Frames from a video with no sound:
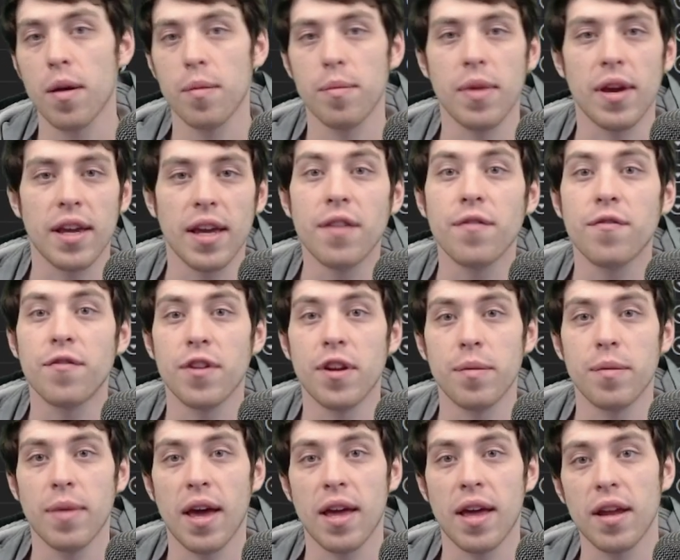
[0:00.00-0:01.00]
make
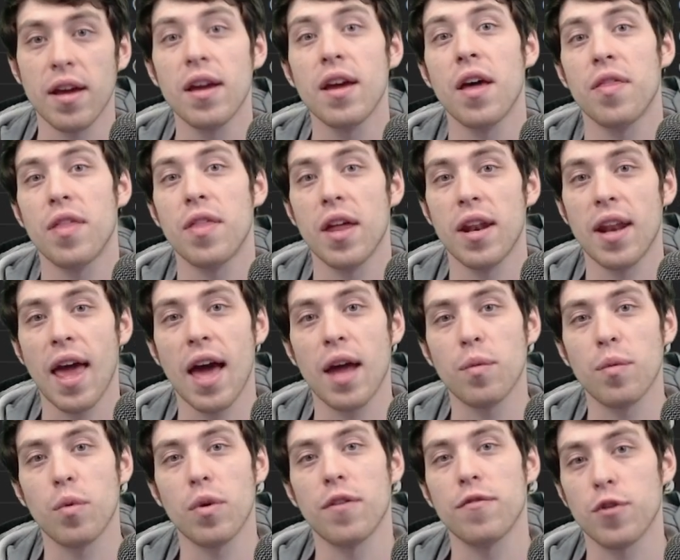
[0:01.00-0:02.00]
infinite mana, then
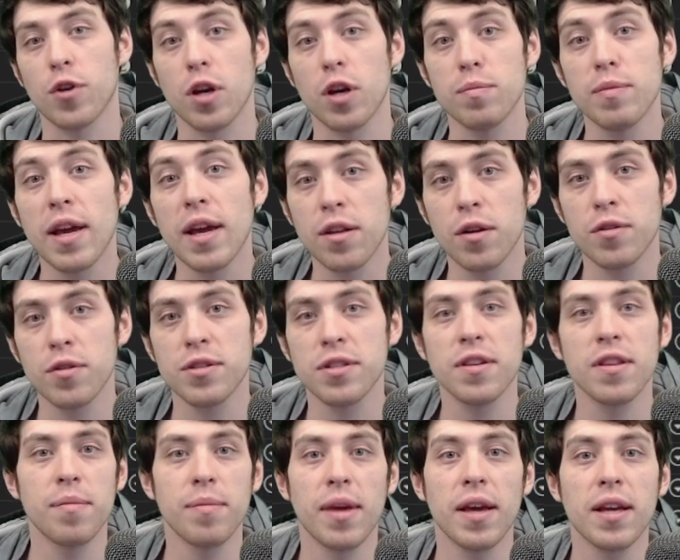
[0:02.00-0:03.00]
add one of your commanders
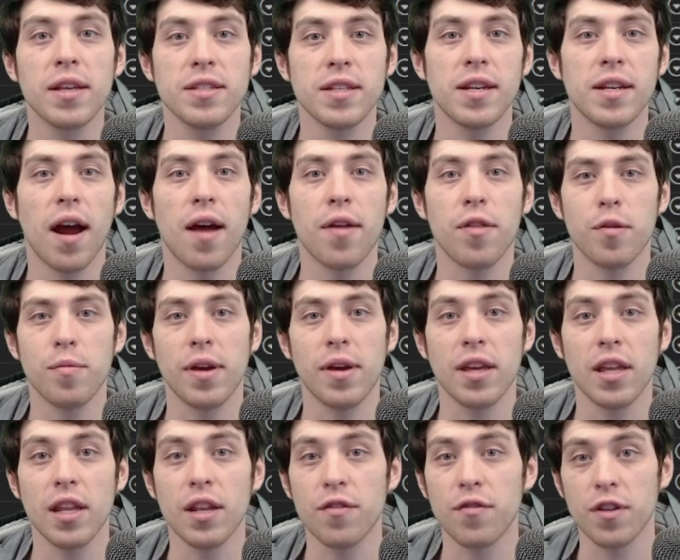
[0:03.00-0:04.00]
into the mix and either make
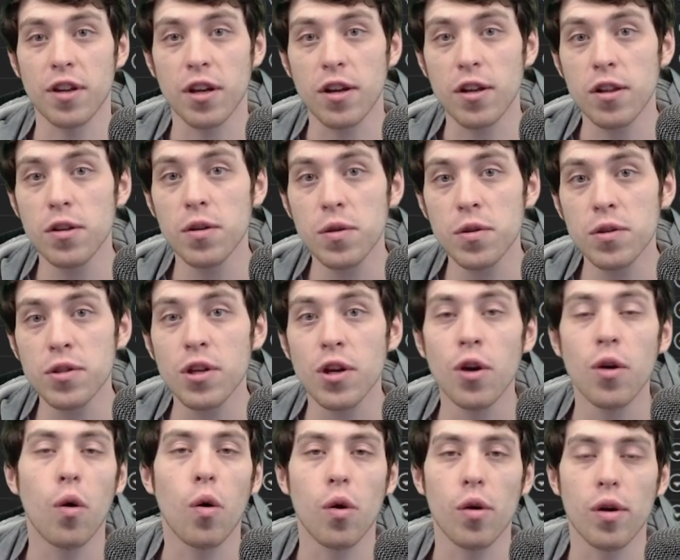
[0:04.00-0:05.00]
infinite clues
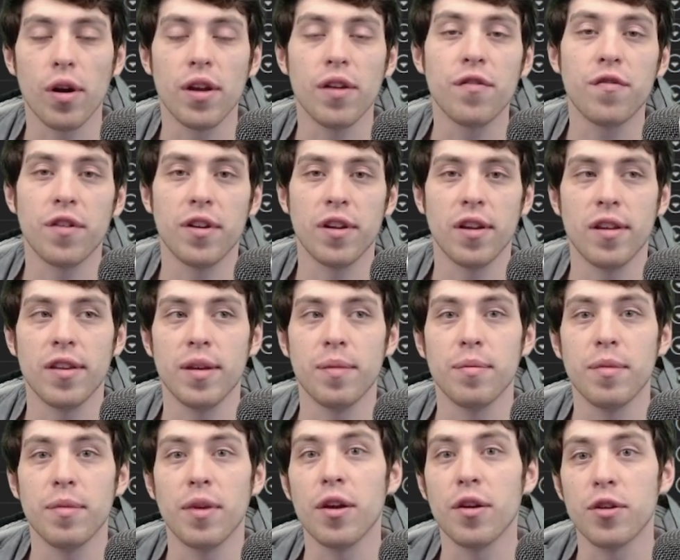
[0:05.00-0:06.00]
or infinitely
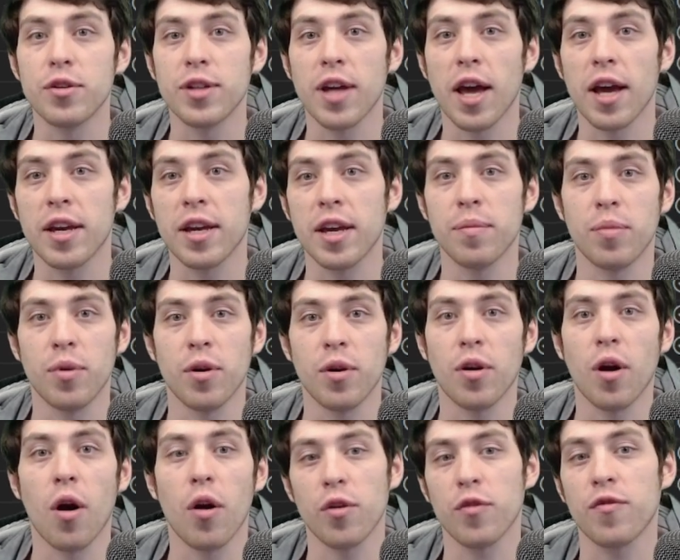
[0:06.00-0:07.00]
mill your deck and put
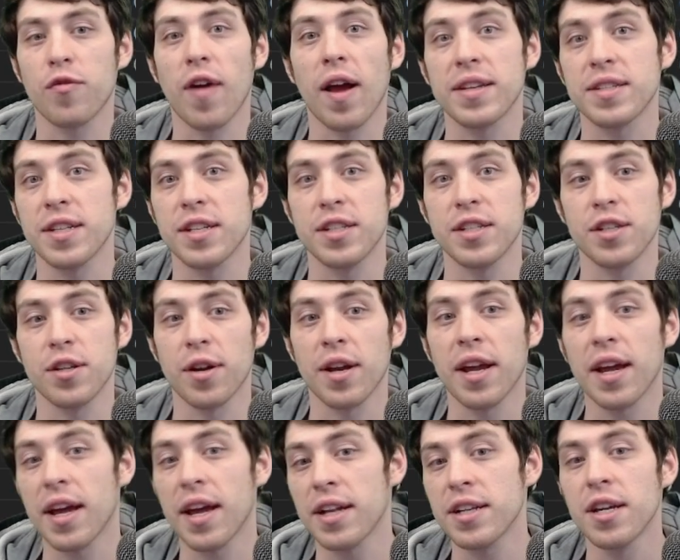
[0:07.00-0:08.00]
artifacts into your
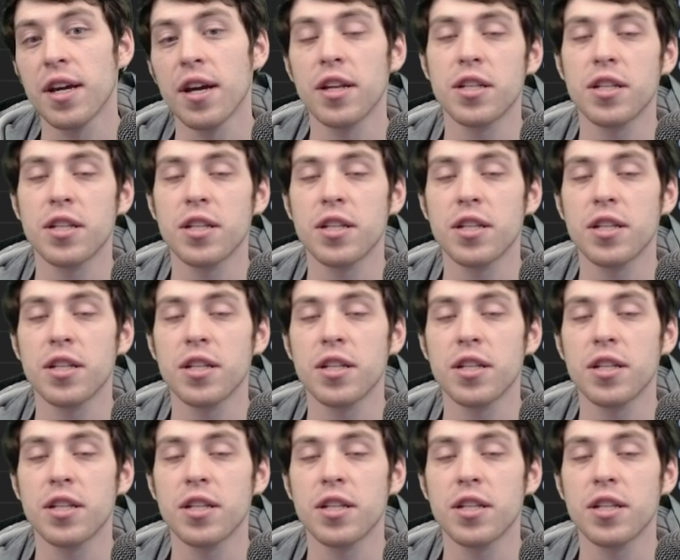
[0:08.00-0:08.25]
hand,